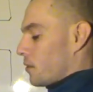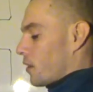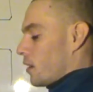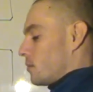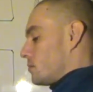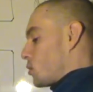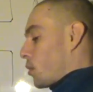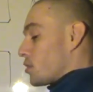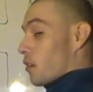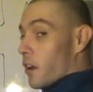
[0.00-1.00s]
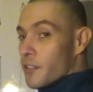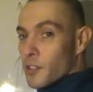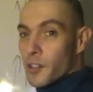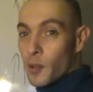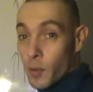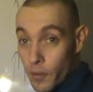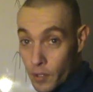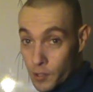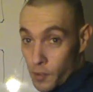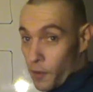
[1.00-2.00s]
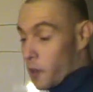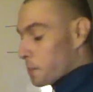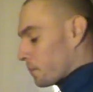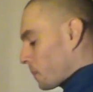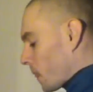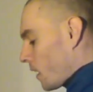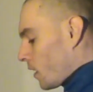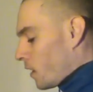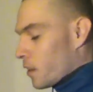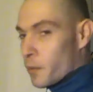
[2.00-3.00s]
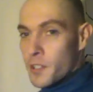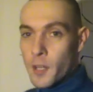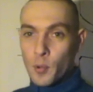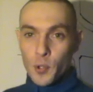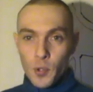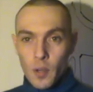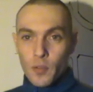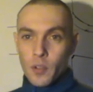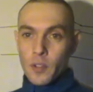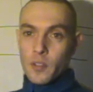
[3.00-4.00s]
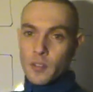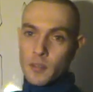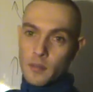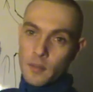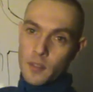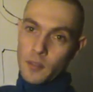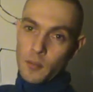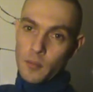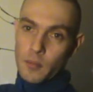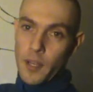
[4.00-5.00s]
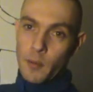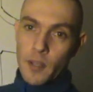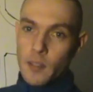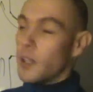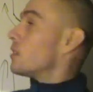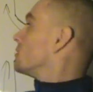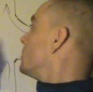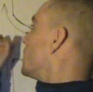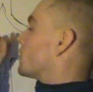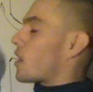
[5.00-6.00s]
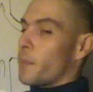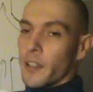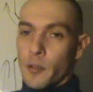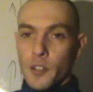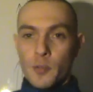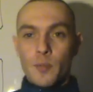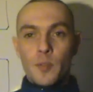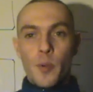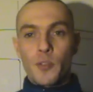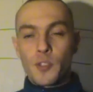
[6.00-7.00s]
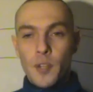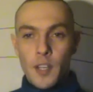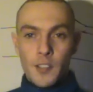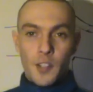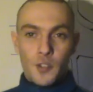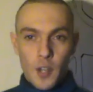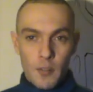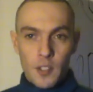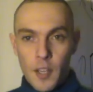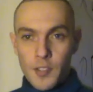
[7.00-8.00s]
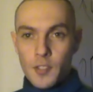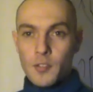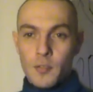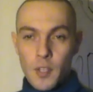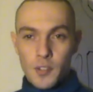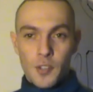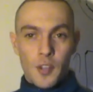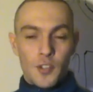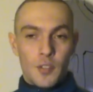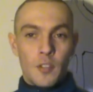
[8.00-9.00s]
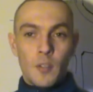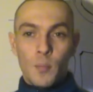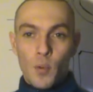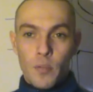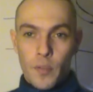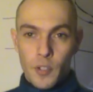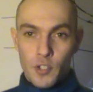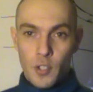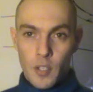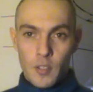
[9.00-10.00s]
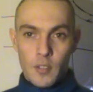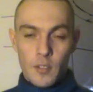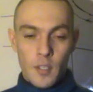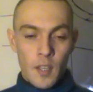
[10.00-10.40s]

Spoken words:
from Toys R Us, or, wherever it is you're from. The reason I pulled you over is you didn't stop back there when you're supposed to. I need to see your driver's license, registration, proof of insurance.